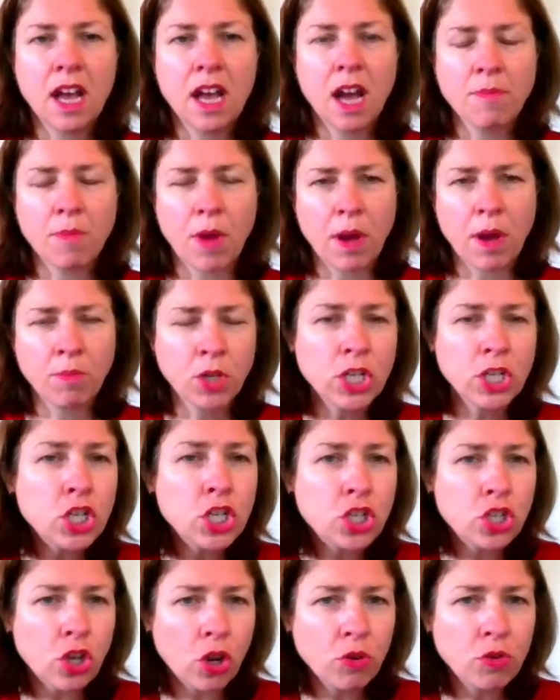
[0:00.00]
I'm going to
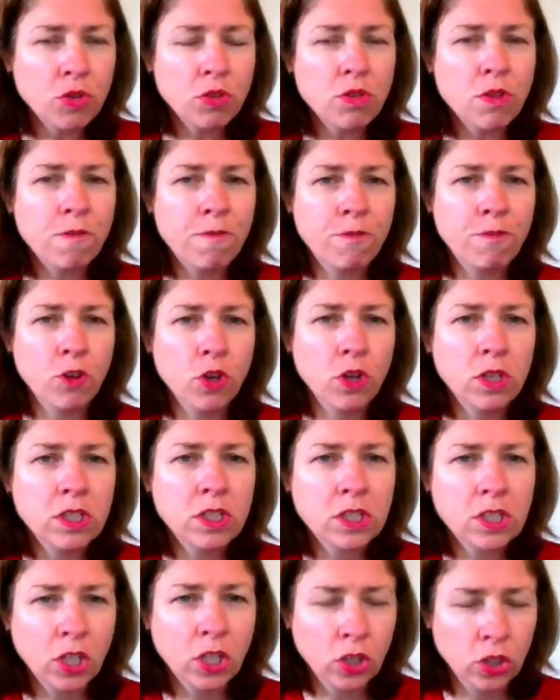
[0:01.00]
show you the
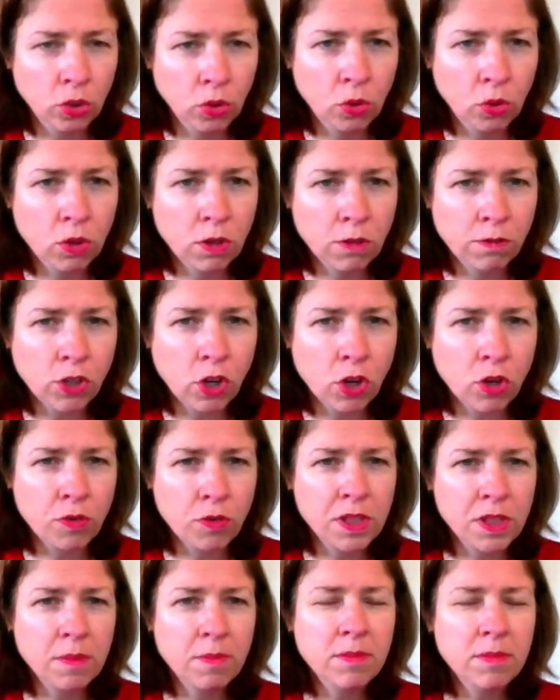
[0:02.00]
first law of
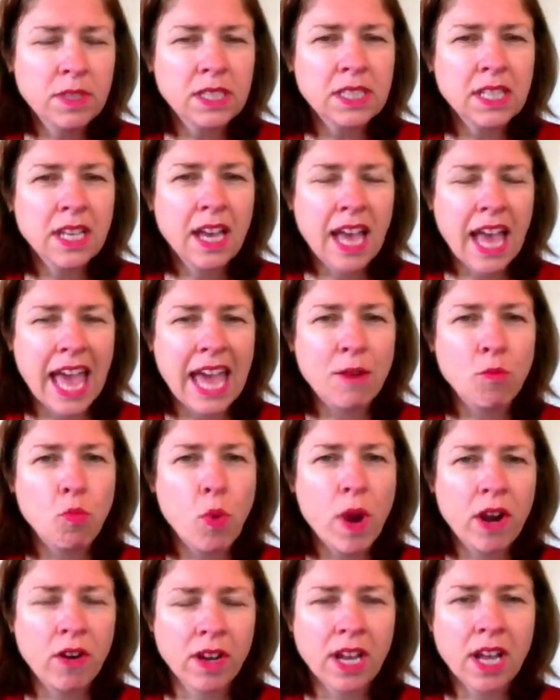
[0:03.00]
logarithms and
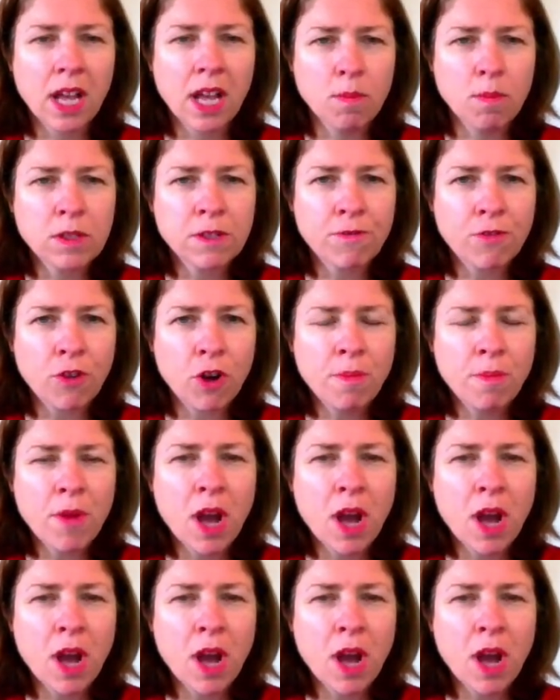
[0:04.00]
where it comes from.